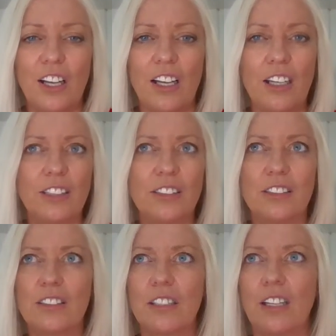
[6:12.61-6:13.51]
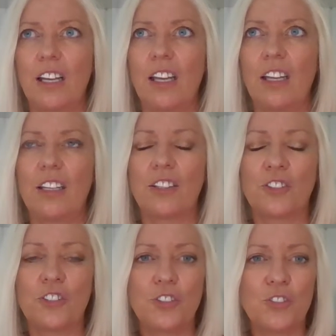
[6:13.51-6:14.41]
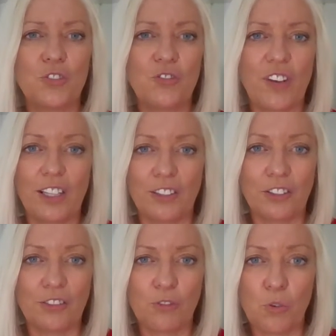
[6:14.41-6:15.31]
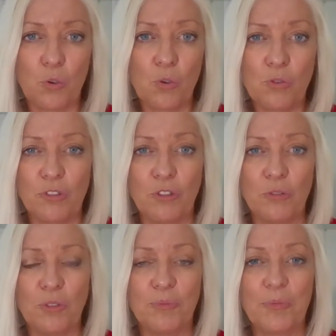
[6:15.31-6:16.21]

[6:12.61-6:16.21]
and I just felt awful.